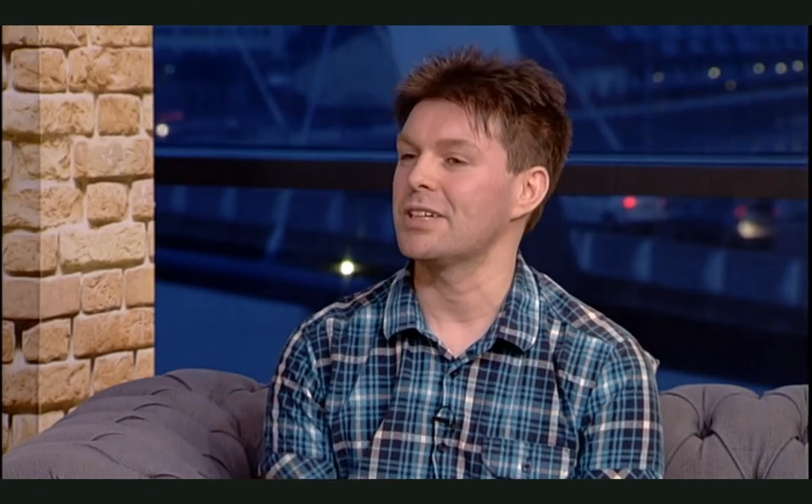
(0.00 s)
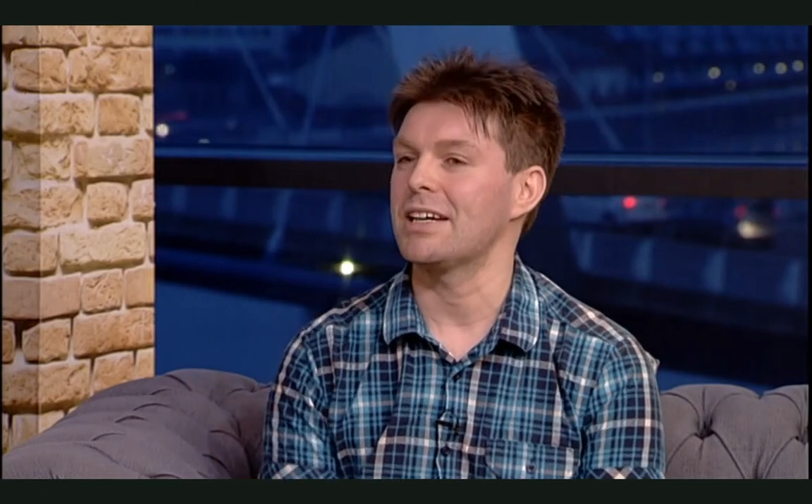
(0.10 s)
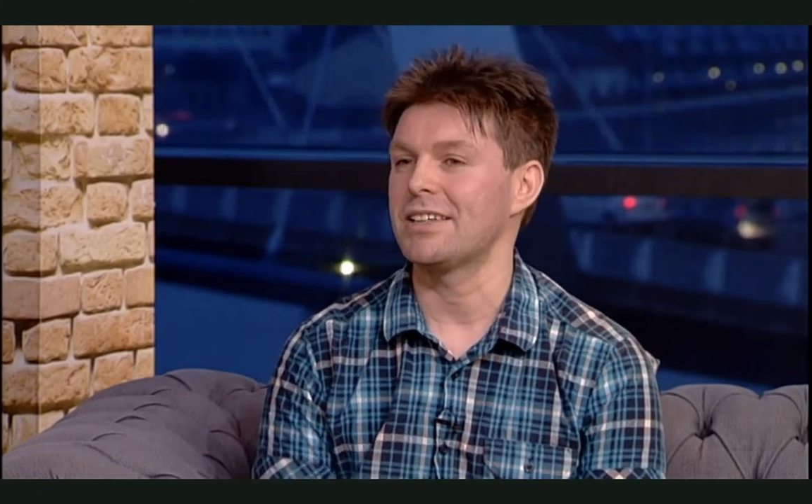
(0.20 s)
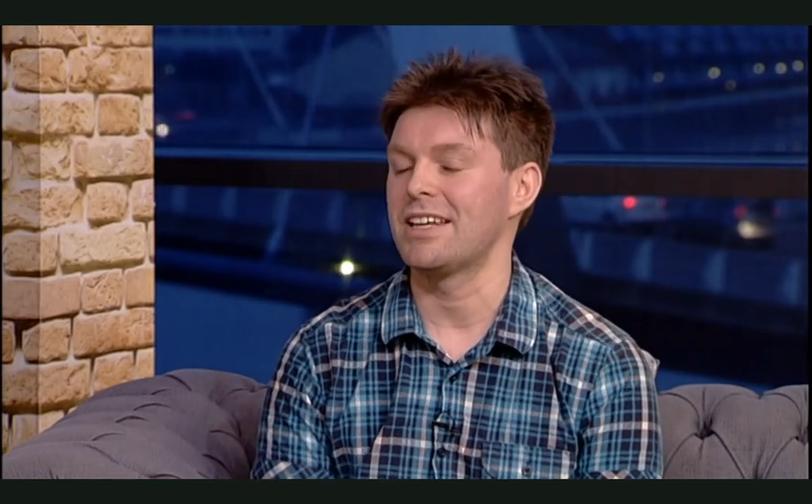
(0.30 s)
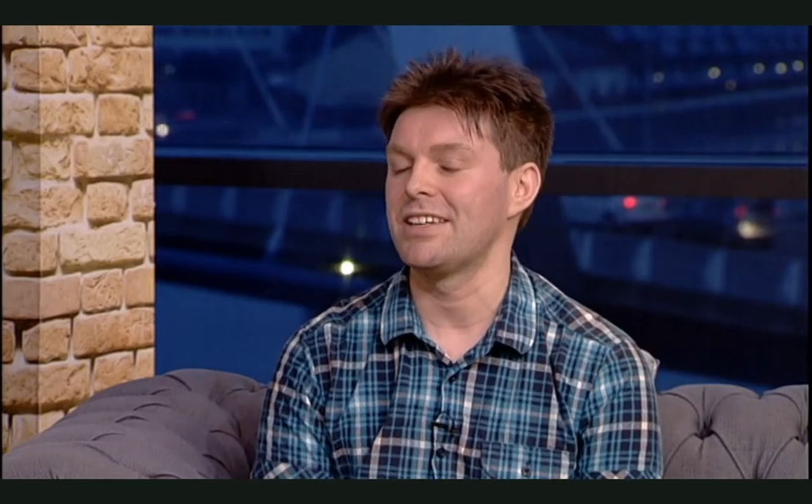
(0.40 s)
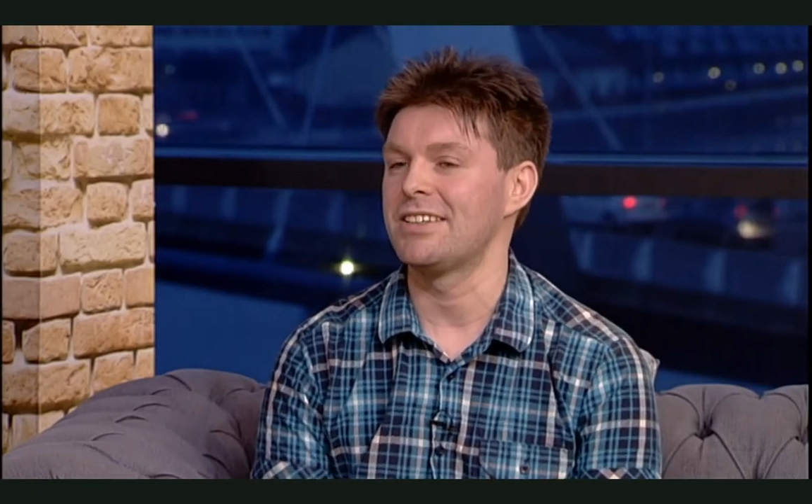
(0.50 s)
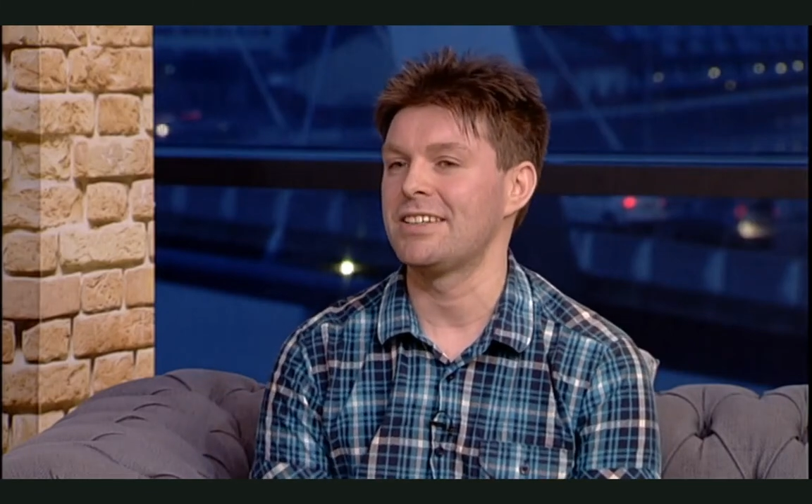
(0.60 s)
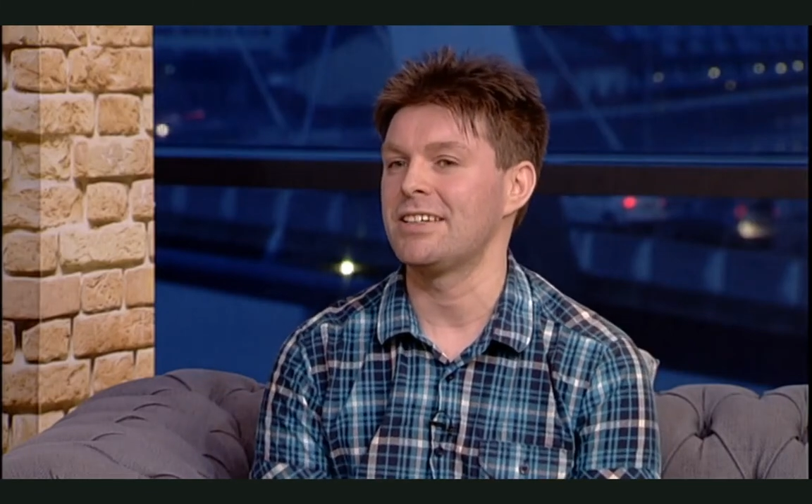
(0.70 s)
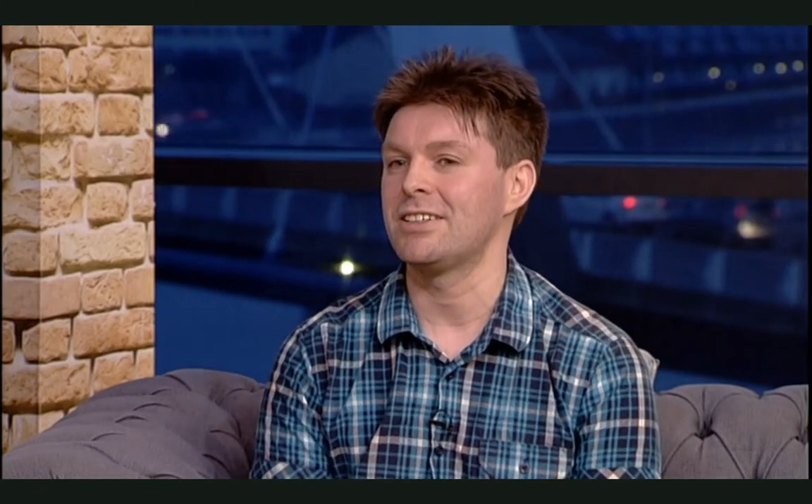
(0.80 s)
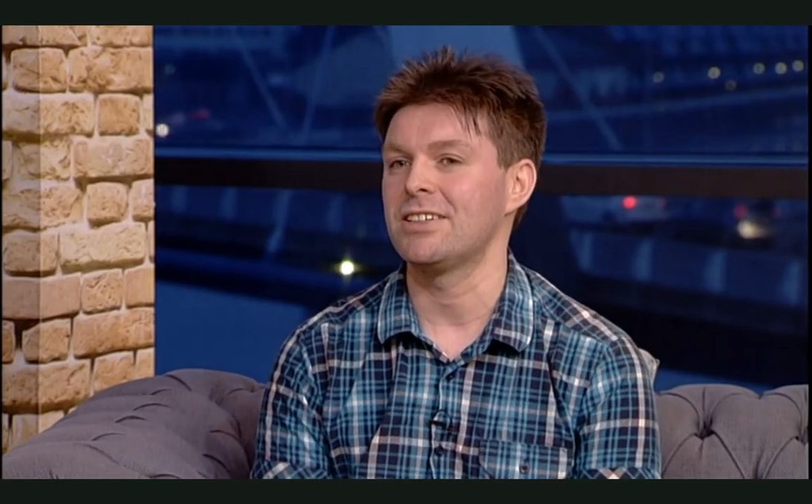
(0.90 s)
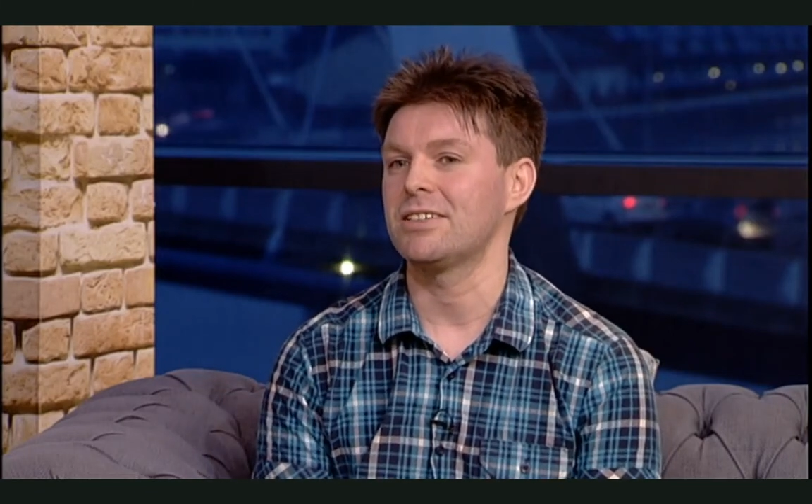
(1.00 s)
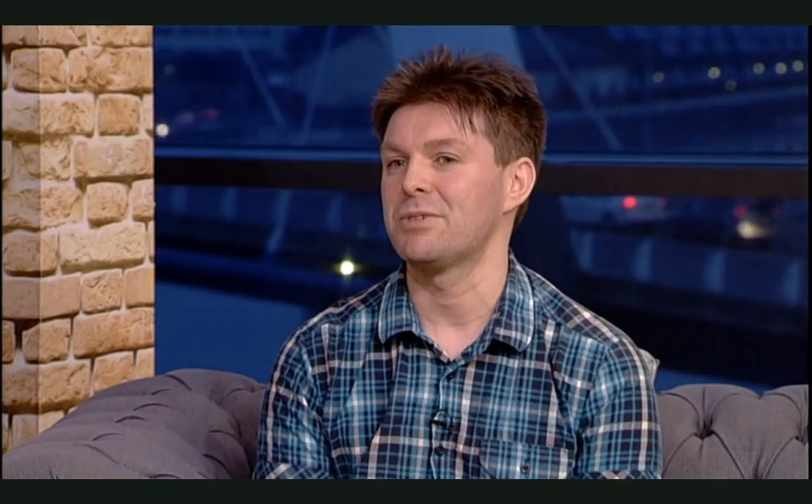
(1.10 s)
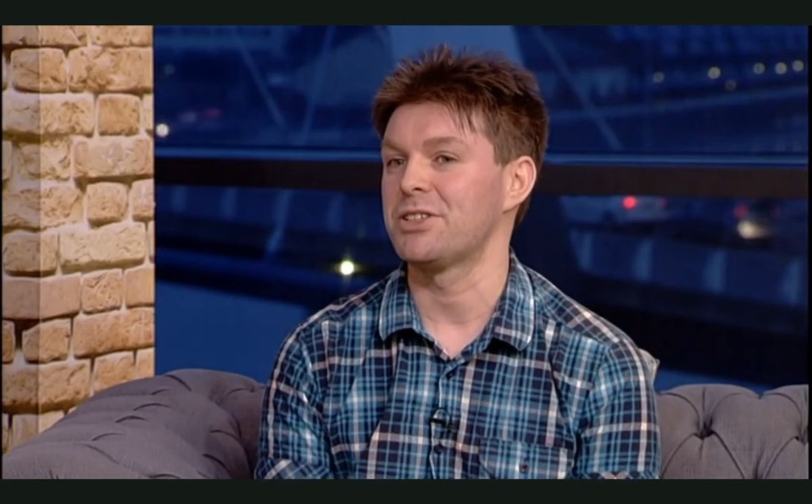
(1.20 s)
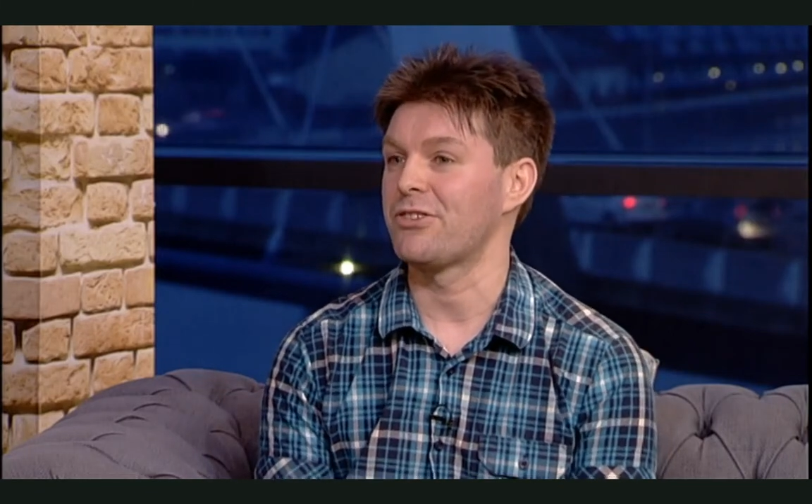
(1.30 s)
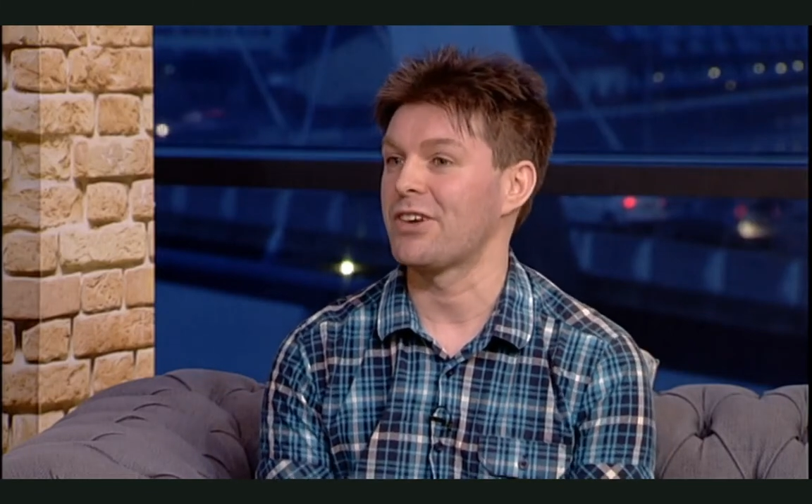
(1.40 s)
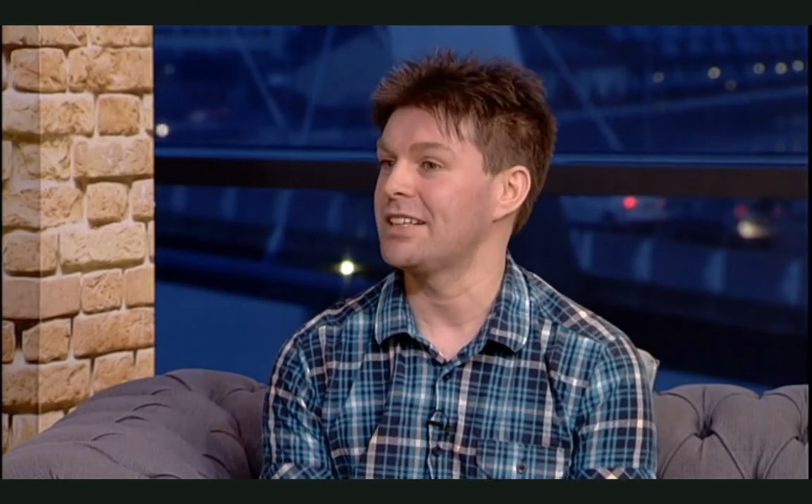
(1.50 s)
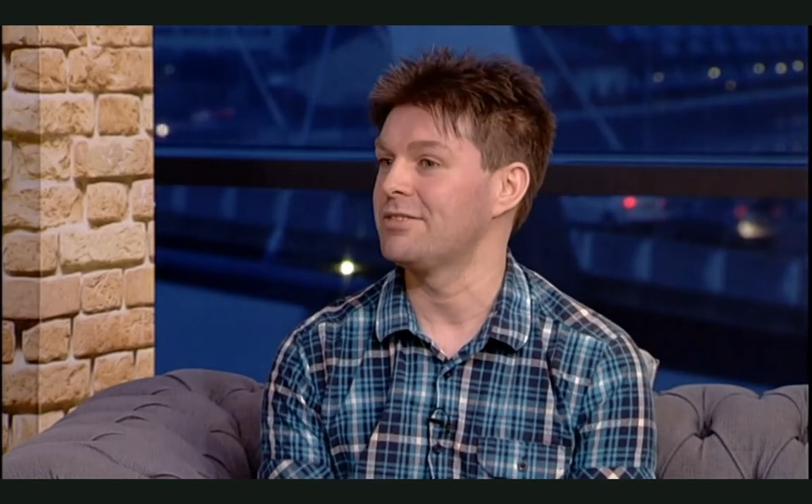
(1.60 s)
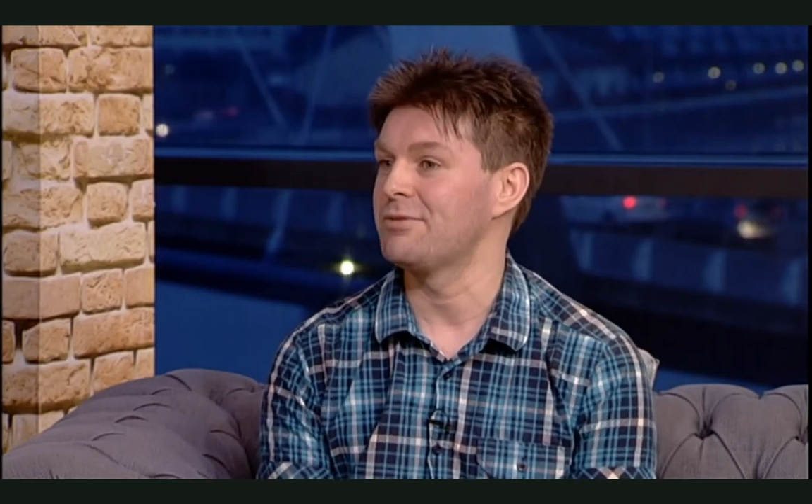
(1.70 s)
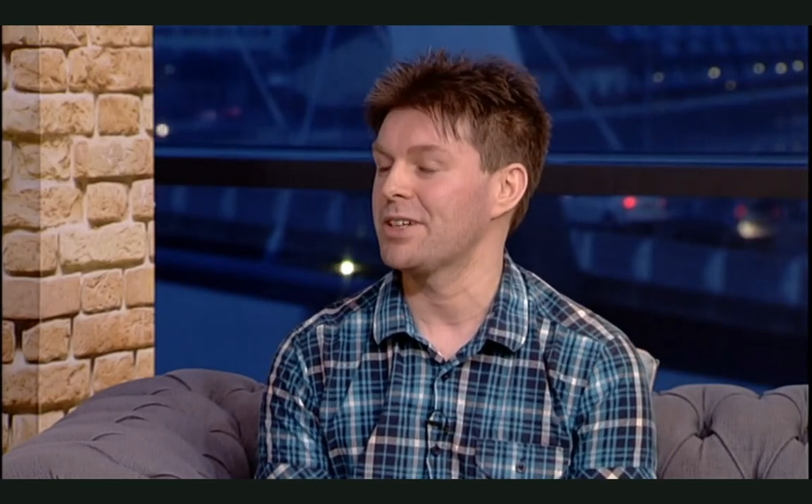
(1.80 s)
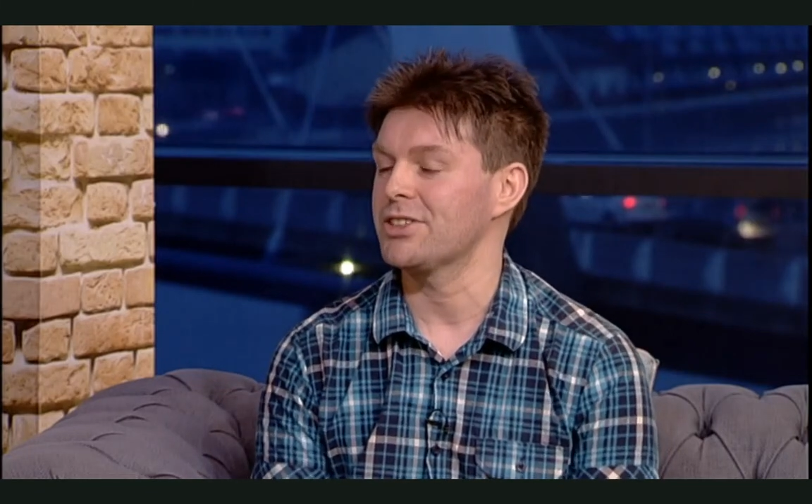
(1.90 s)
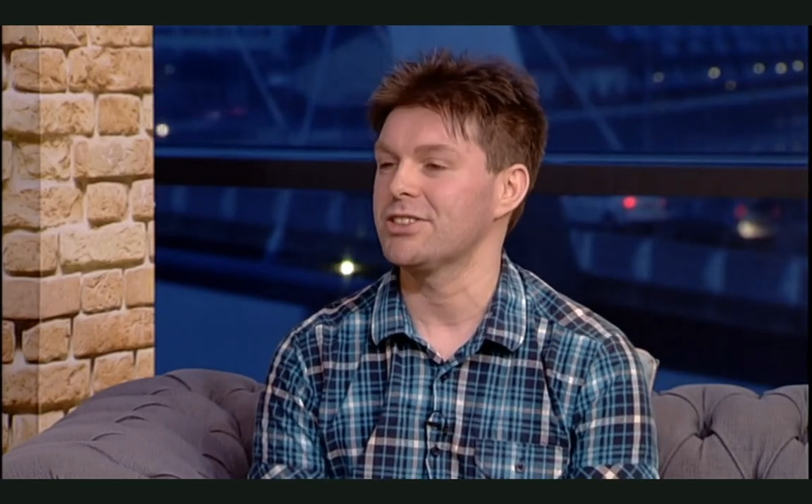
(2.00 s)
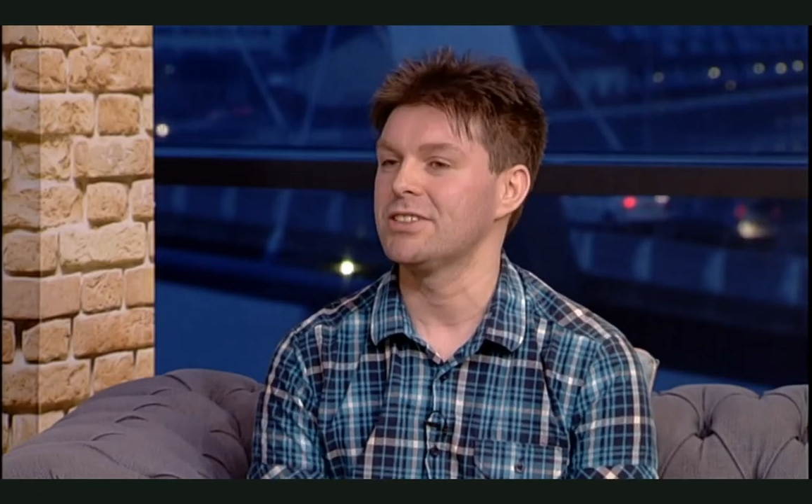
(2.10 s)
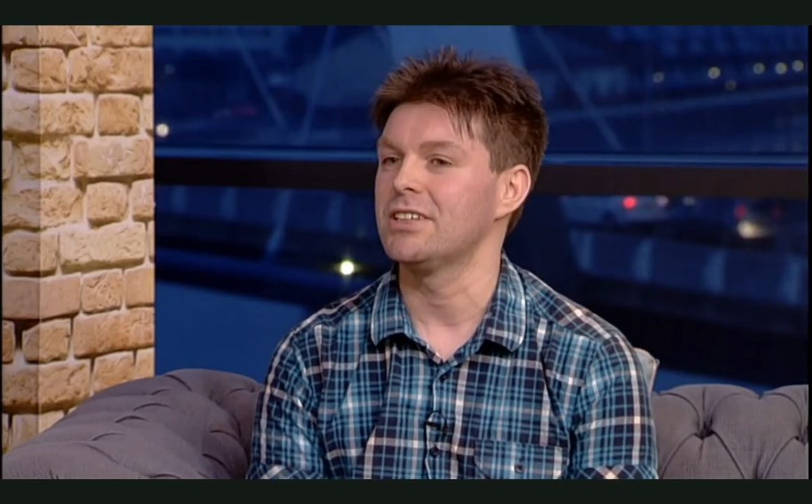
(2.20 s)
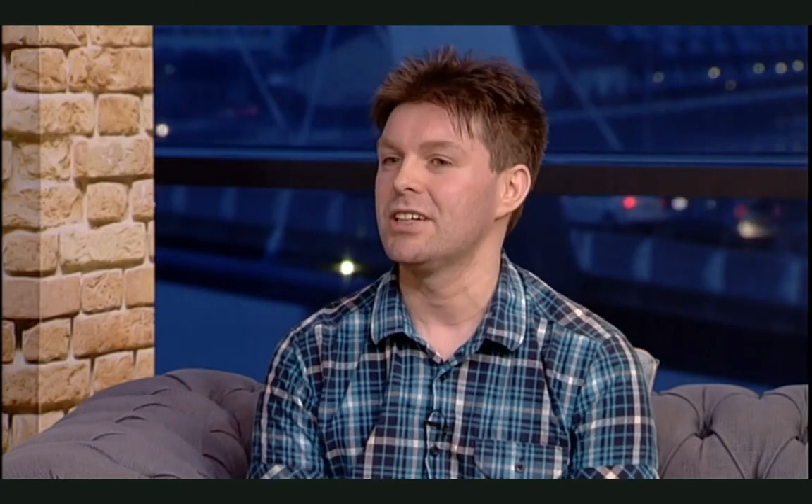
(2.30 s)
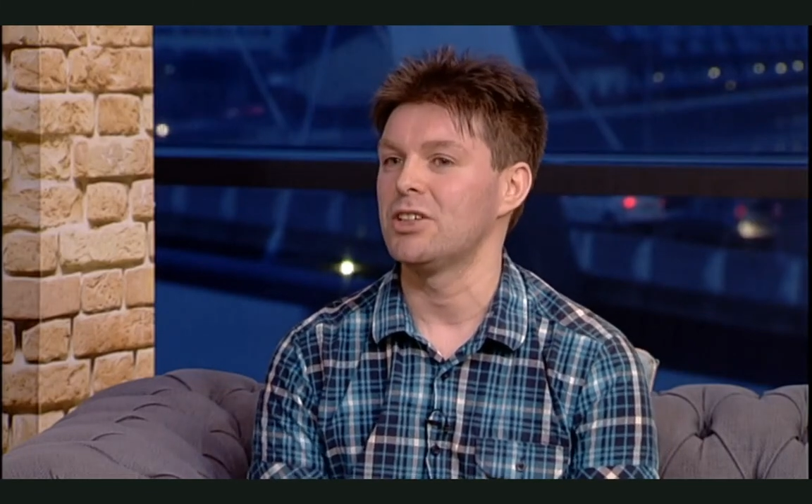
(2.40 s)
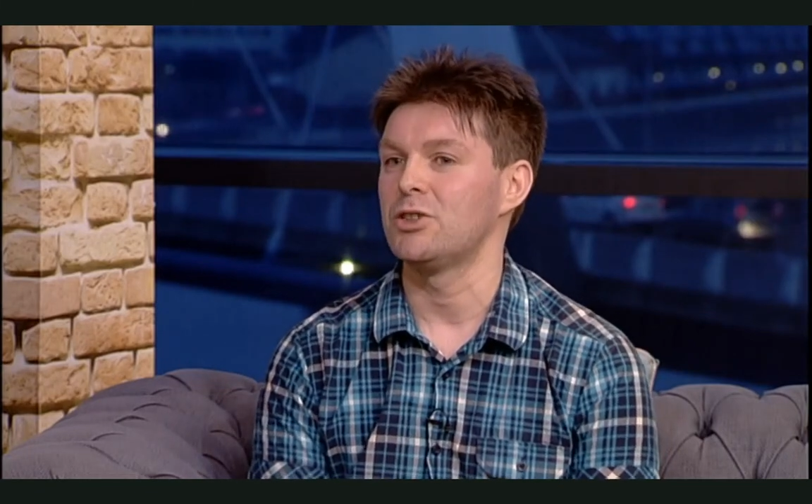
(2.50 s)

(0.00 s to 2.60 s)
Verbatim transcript: at the end of the day, when you're writing fiction, yeah.